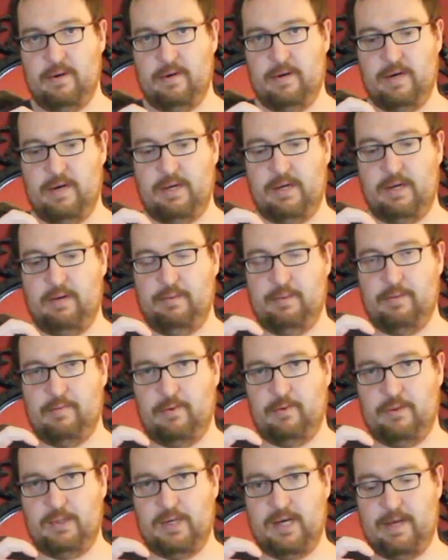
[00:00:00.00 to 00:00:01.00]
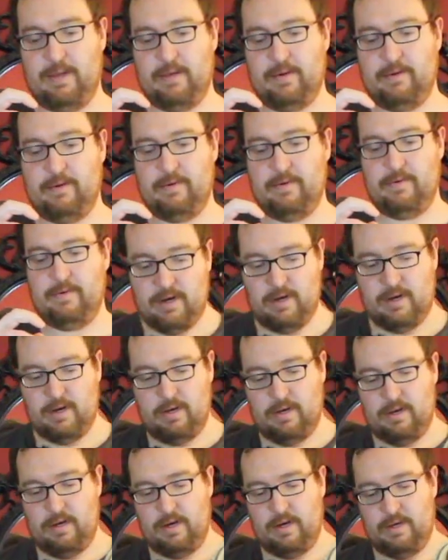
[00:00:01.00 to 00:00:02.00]
and it keeps them all together,
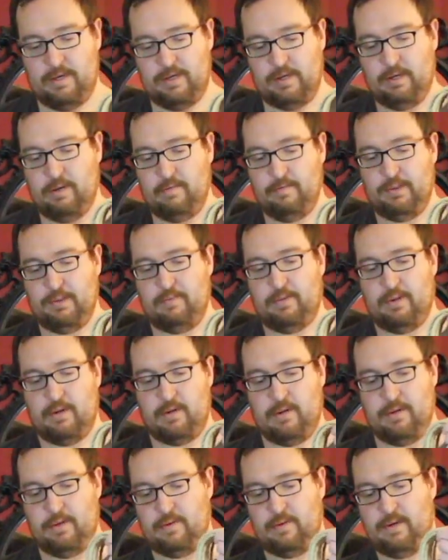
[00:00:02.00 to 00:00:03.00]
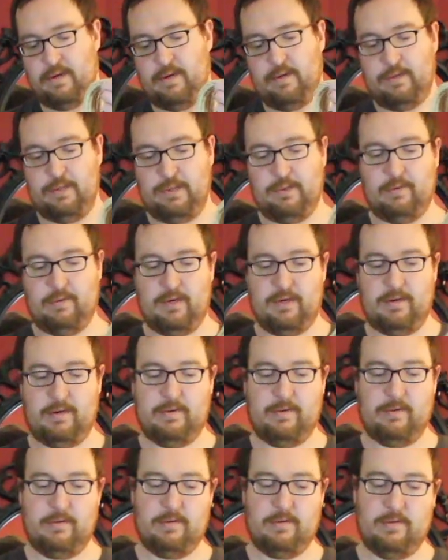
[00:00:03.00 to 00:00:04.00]
and it comes apart in quite a nice way.
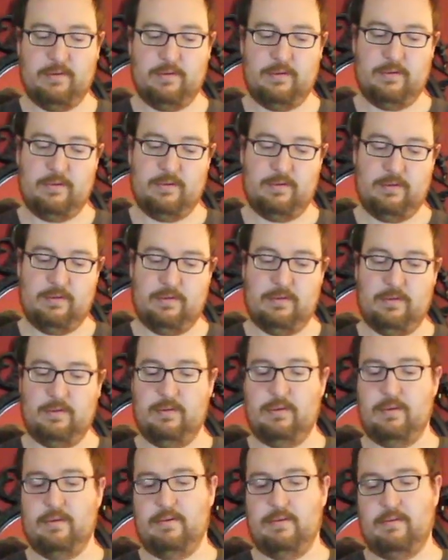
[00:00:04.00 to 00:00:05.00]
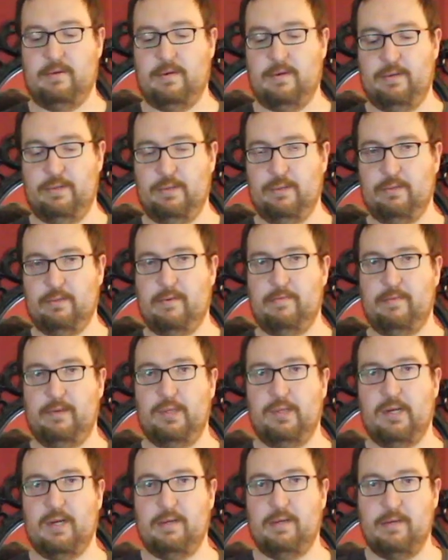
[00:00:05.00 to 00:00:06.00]
Alright, just grab
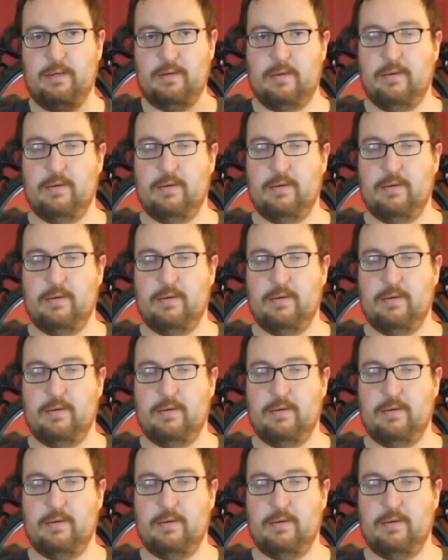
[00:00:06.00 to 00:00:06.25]
each end